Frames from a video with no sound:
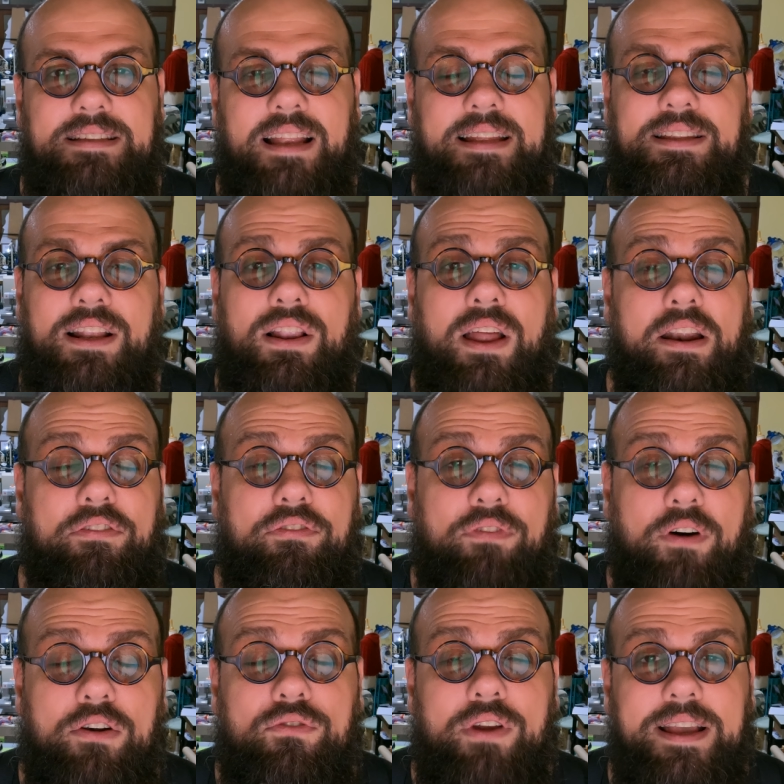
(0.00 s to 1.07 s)
And I did a lot of
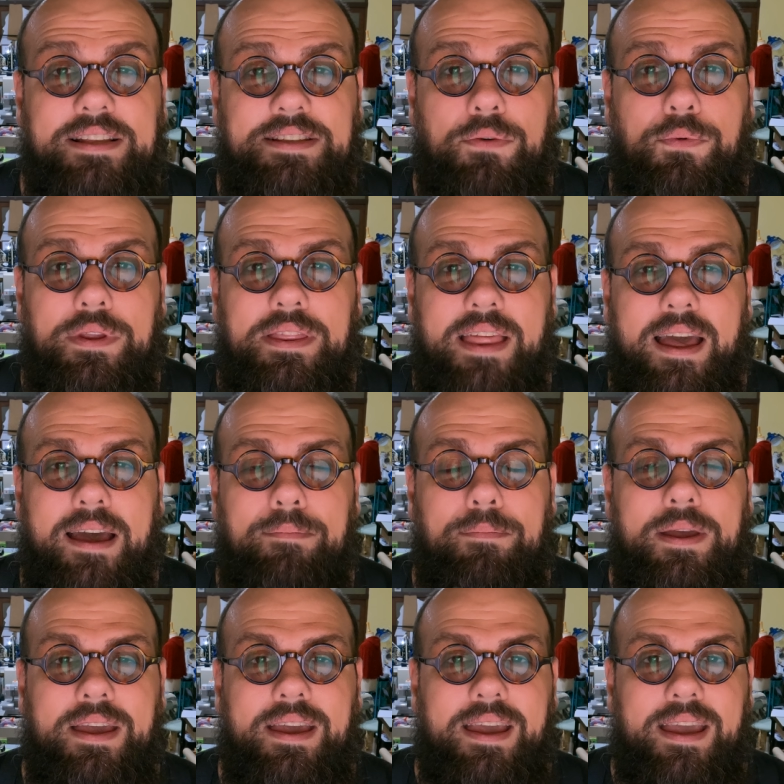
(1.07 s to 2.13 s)
fundraising with them,
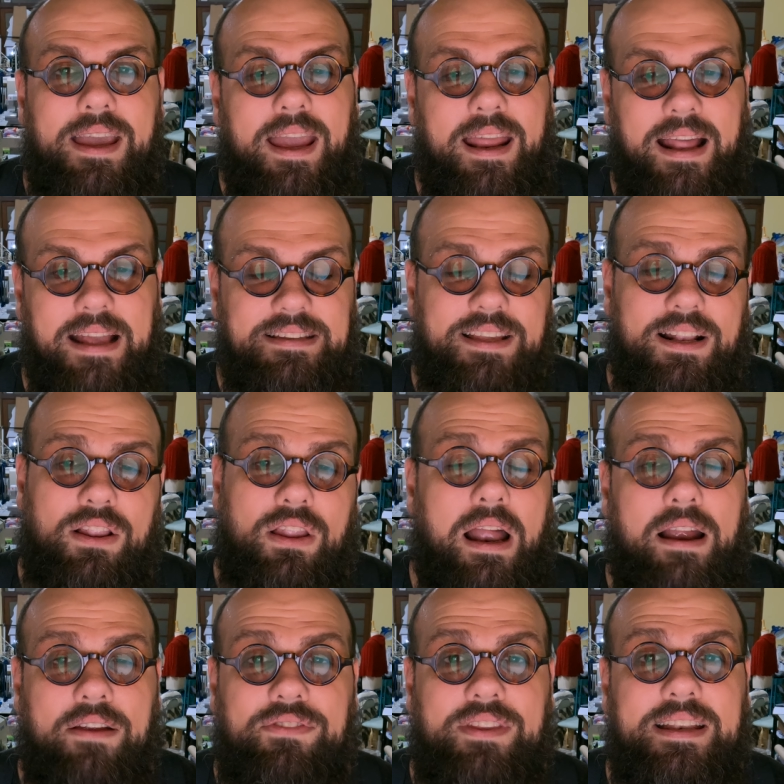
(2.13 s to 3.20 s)
and I did a
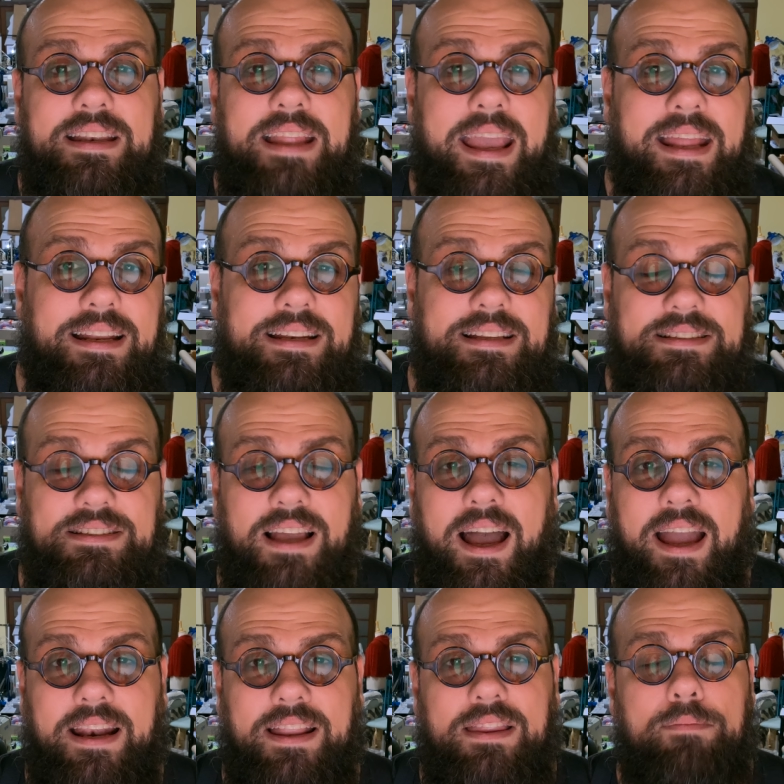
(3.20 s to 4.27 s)
lot of the data
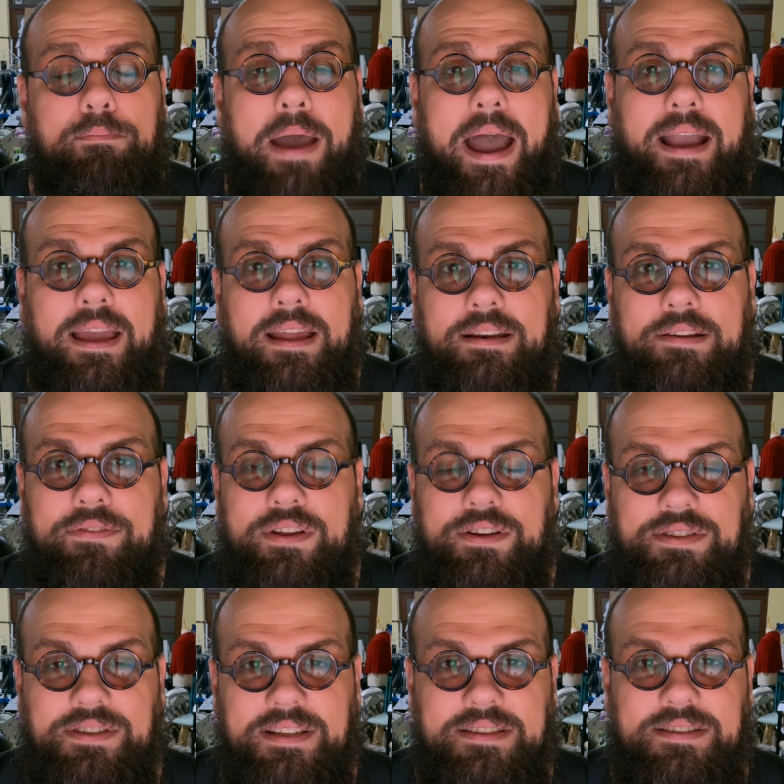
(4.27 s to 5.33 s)
design on the back end of their
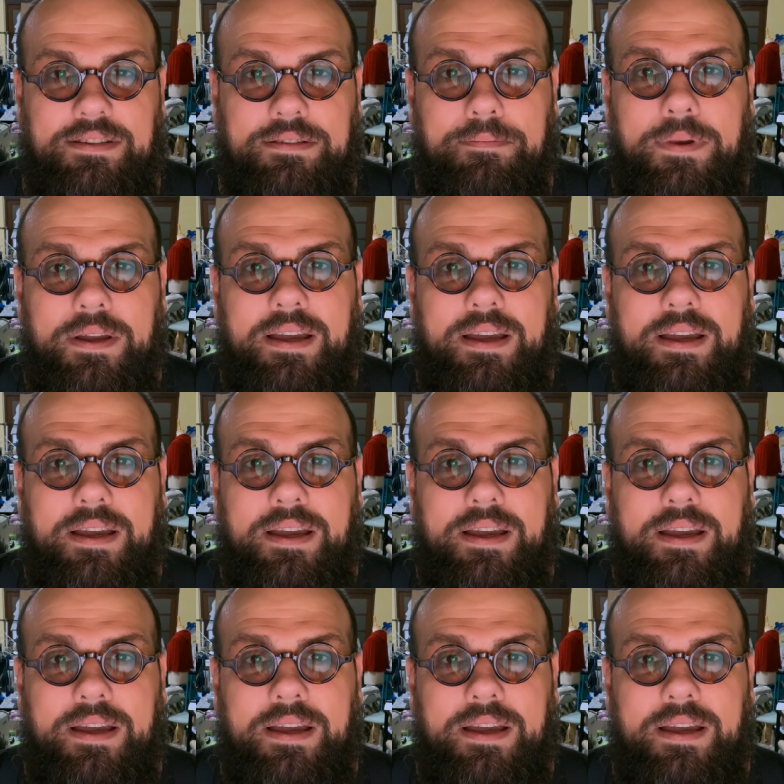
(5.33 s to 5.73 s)
system.